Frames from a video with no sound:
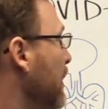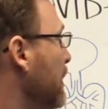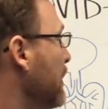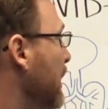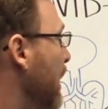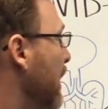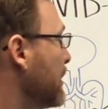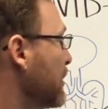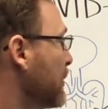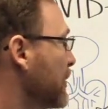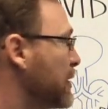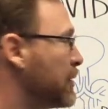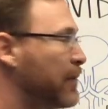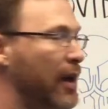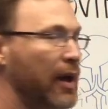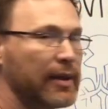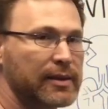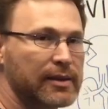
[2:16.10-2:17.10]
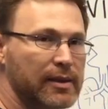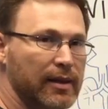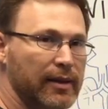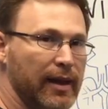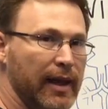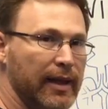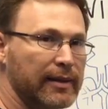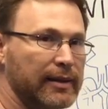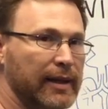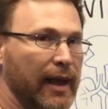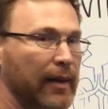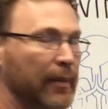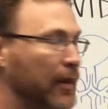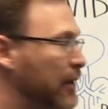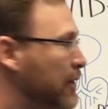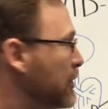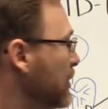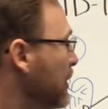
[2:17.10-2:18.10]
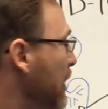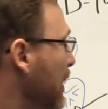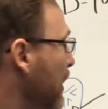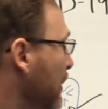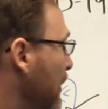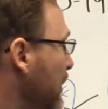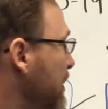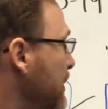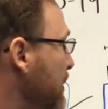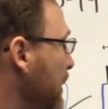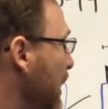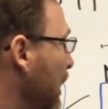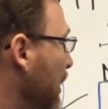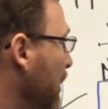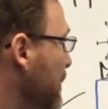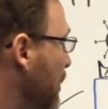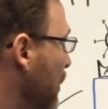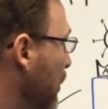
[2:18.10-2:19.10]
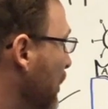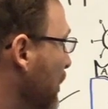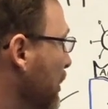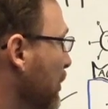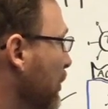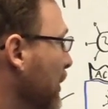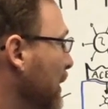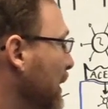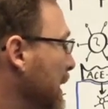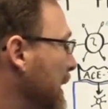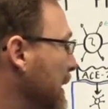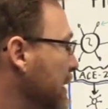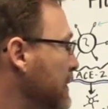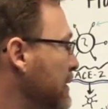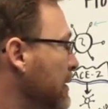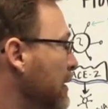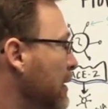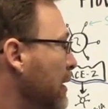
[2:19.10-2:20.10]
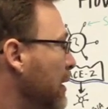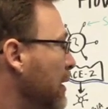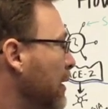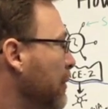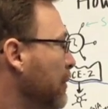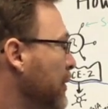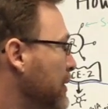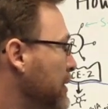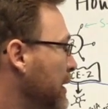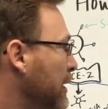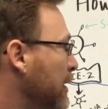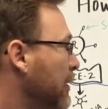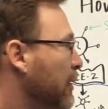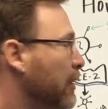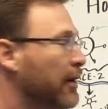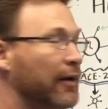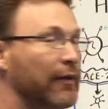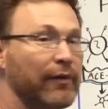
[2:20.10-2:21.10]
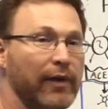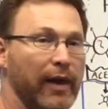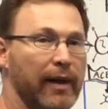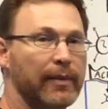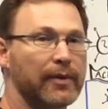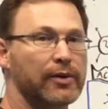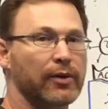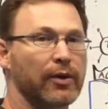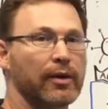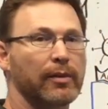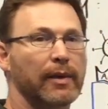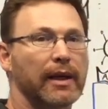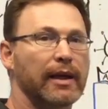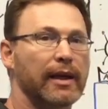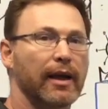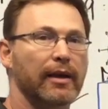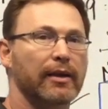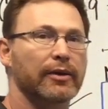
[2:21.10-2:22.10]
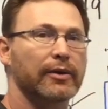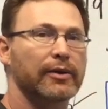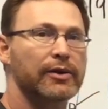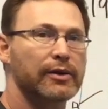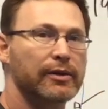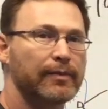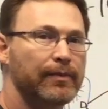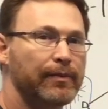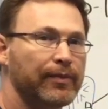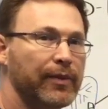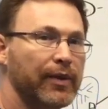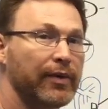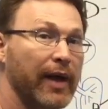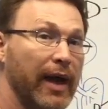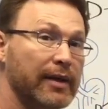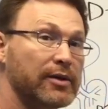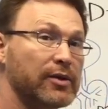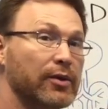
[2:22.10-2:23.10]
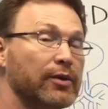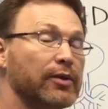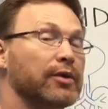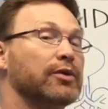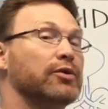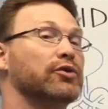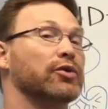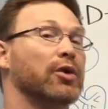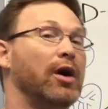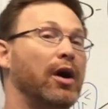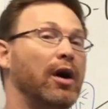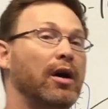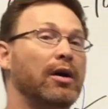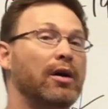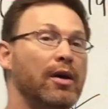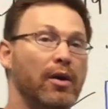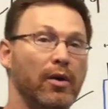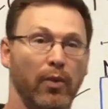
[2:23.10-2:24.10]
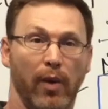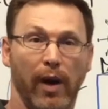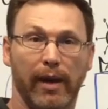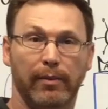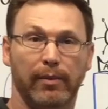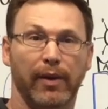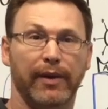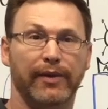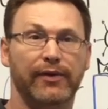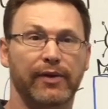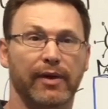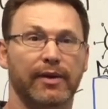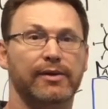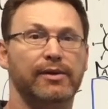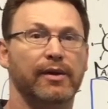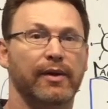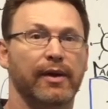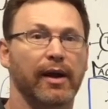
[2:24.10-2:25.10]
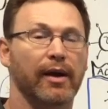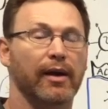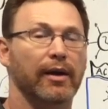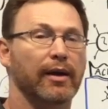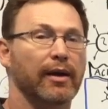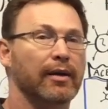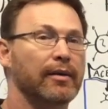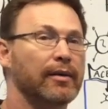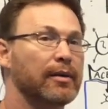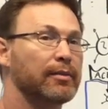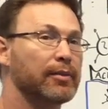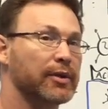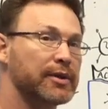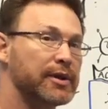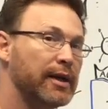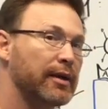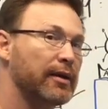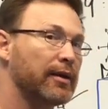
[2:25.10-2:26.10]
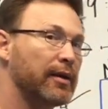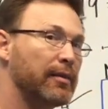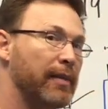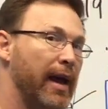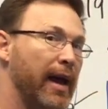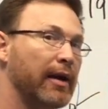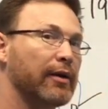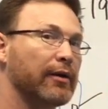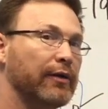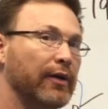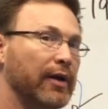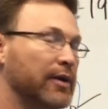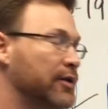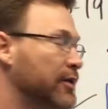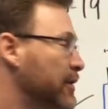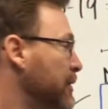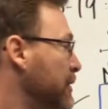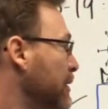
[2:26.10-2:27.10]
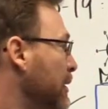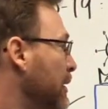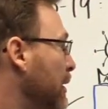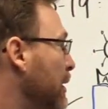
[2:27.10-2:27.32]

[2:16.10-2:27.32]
Now, as a response to that damage, this cell is going to release particular inflammatory mediators. That's going to draw white blood cells to the area, particularly macrophages.